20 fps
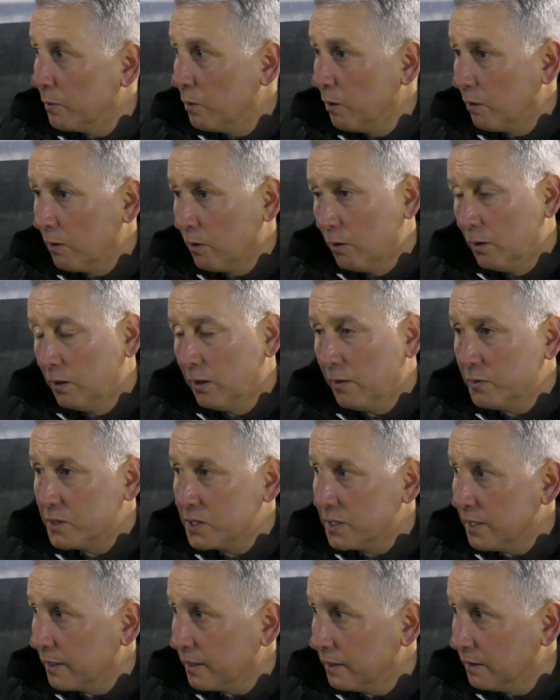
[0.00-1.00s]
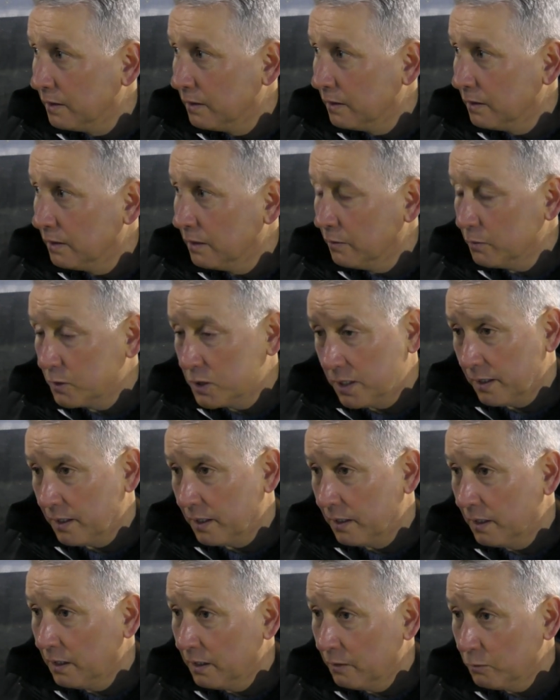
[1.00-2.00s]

O'Connor. mm. they were sticking. Yeah. It was sticking.